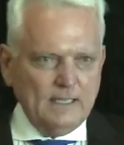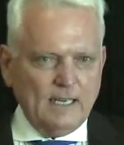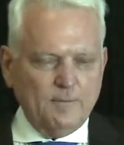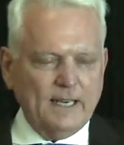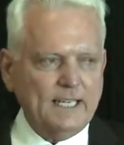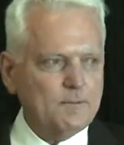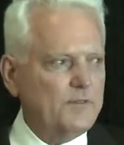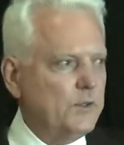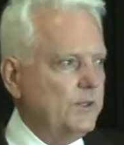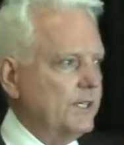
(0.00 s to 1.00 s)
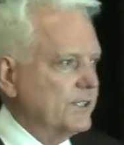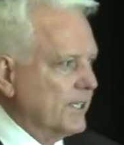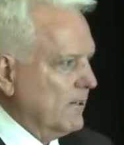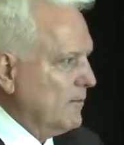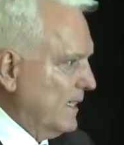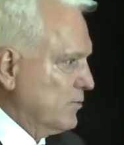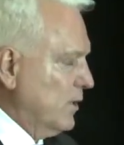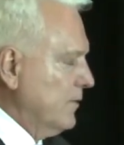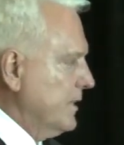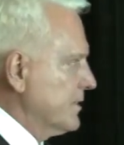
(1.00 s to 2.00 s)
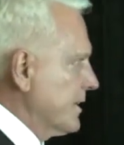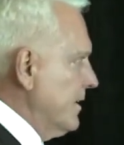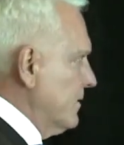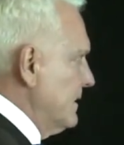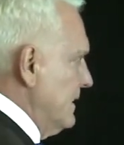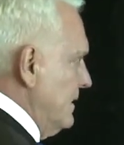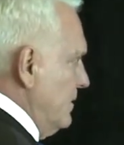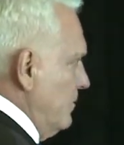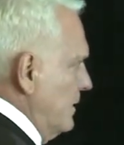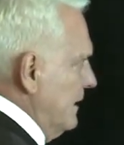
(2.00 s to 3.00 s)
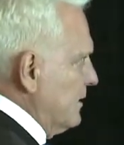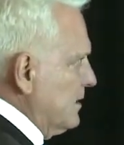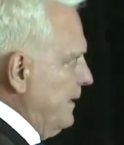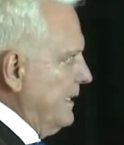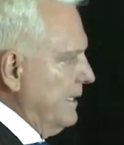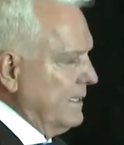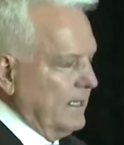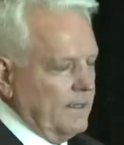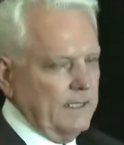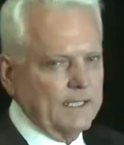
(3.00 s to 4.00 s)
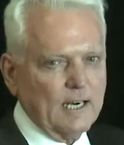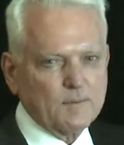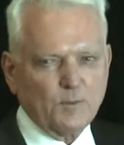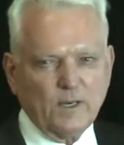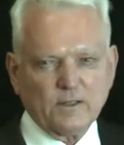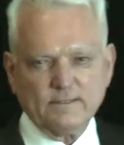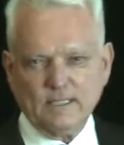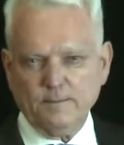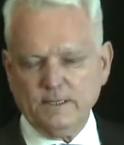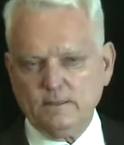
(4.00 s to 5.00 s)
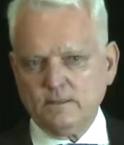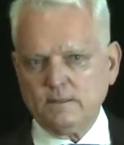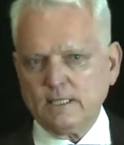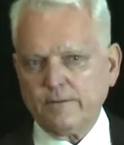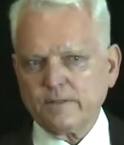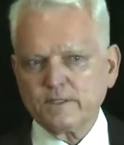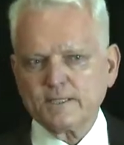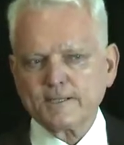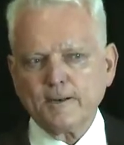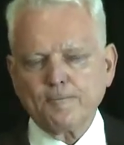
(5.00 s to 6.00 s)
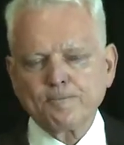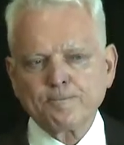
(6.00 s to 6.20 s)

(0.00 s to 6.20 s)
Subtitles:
I met him a few years ago, about 12 years ago, when he was speaking at the Commonwealth Club in San Francisco.